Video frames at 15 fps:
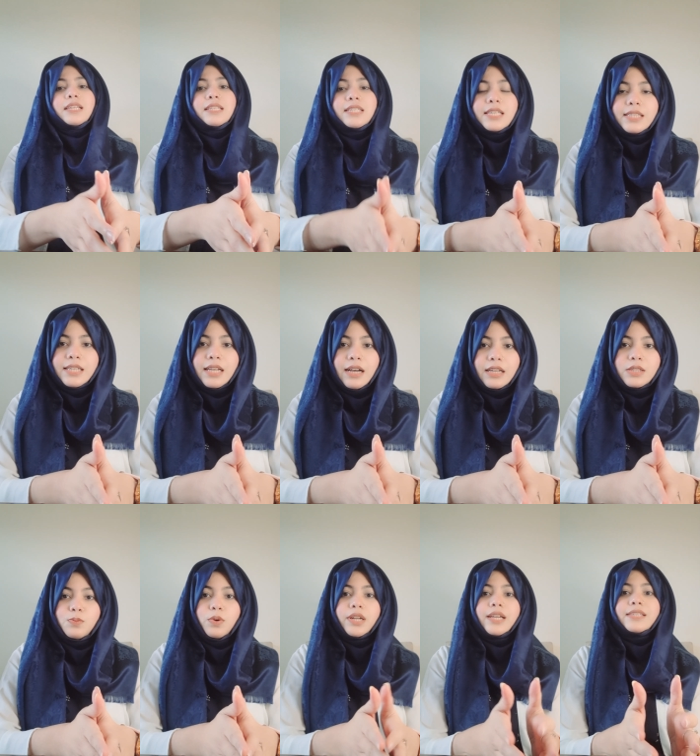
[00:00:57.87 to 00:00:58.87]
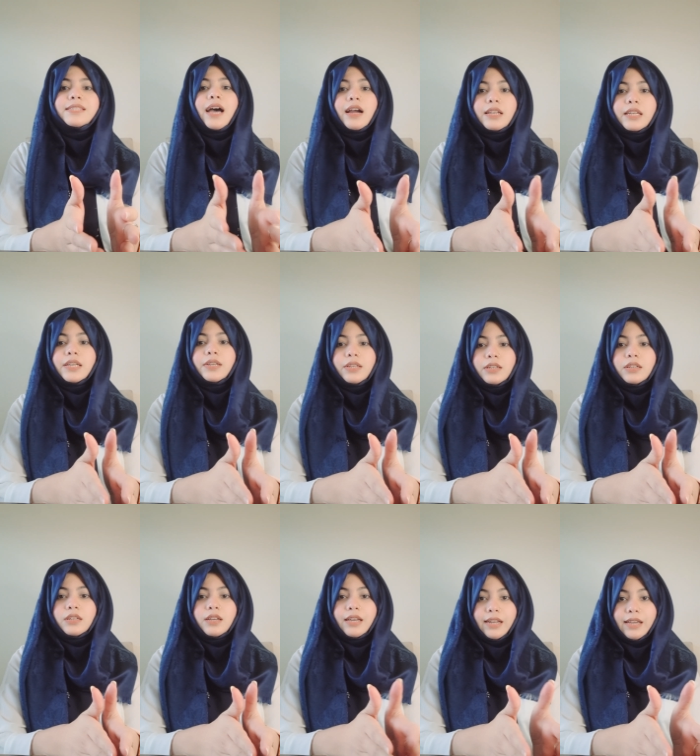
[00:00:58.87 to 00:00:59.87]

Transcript: discuss what exactly it